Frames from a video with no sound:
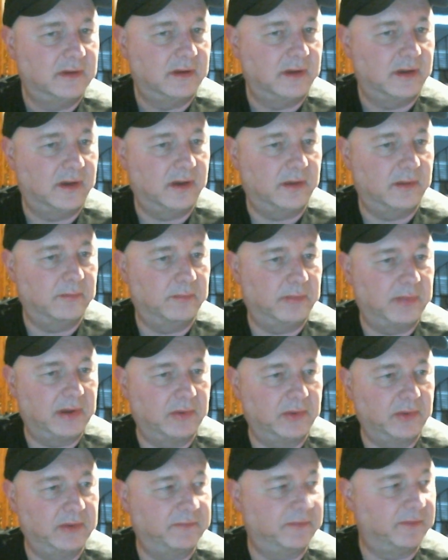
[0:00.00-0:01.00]
but
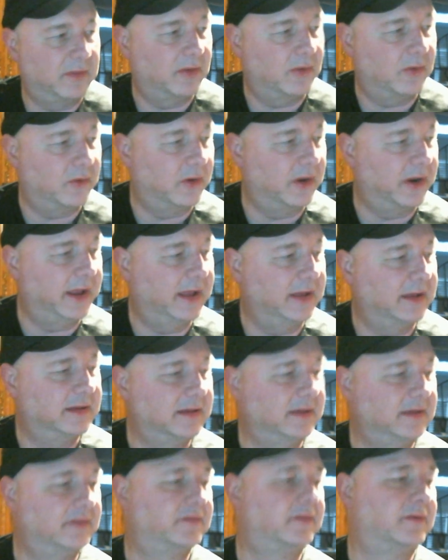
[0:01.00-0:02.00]
only for the
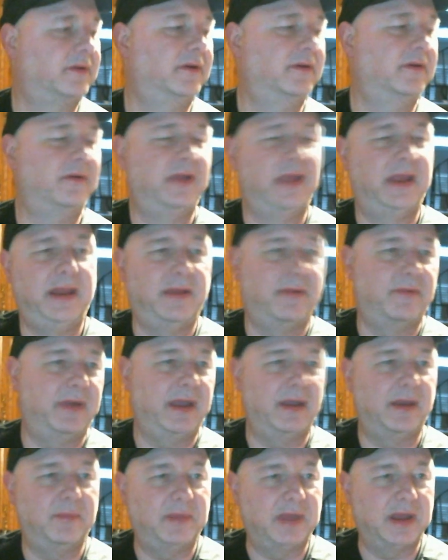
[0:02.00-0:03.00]
orienting screw.
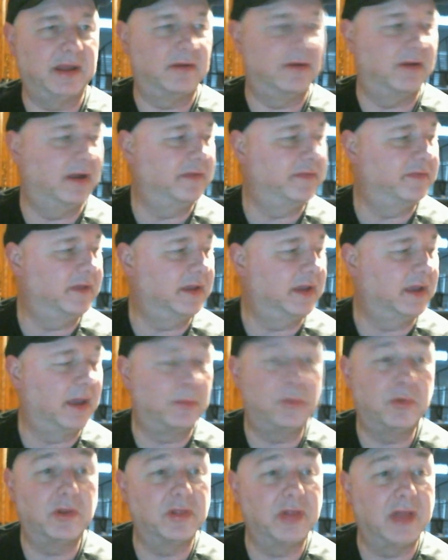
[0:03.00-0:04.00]
Anyway, I'm digressing.
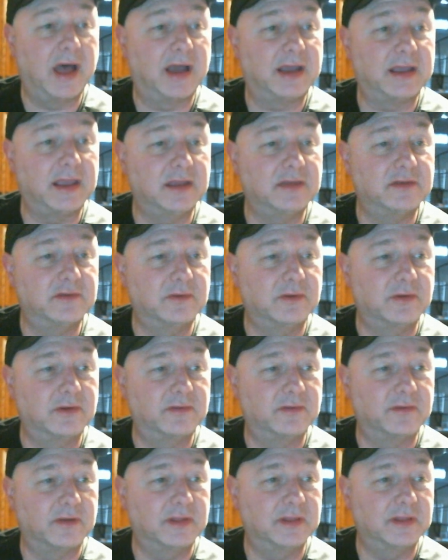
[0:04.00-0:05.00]
I put locking
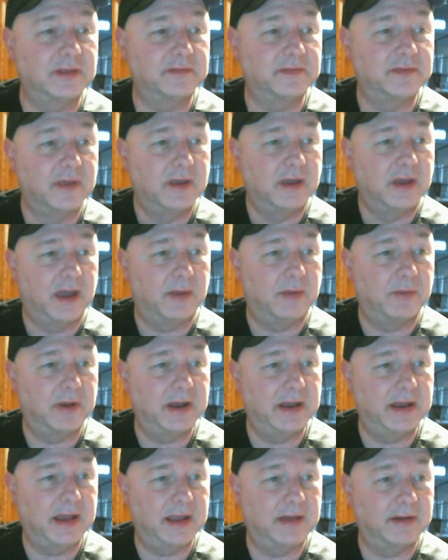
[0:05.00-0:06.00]
tuners on this. I
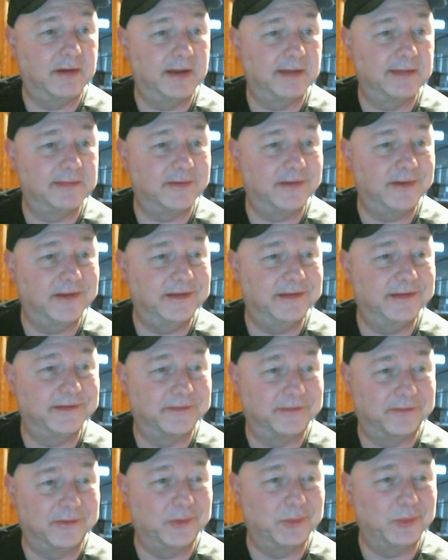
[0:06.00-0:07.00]
want to digress on a
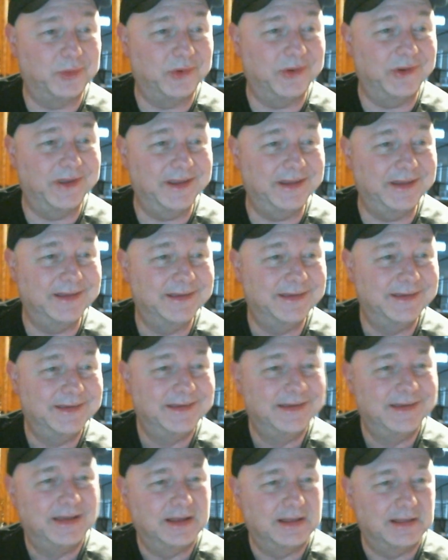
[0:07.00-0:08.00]
different point.
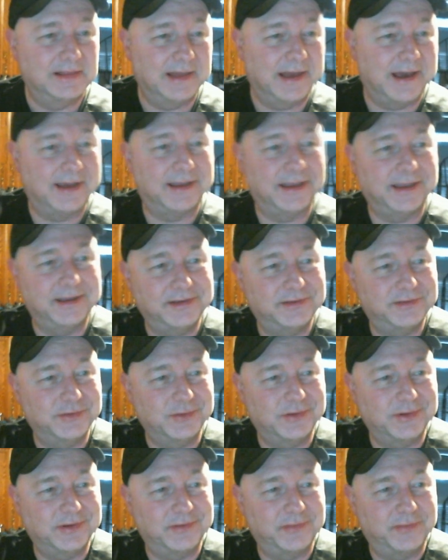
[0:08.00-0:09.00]
Locking
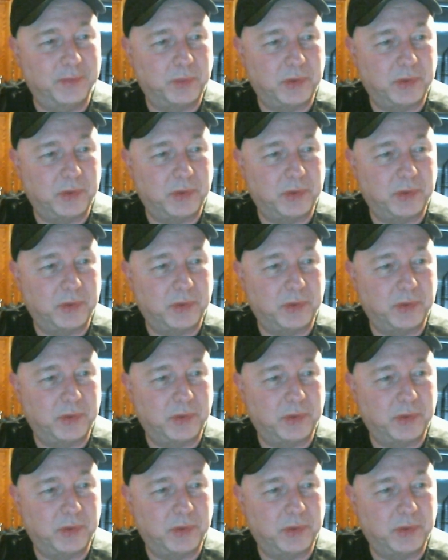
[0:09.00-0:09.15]
tuners. The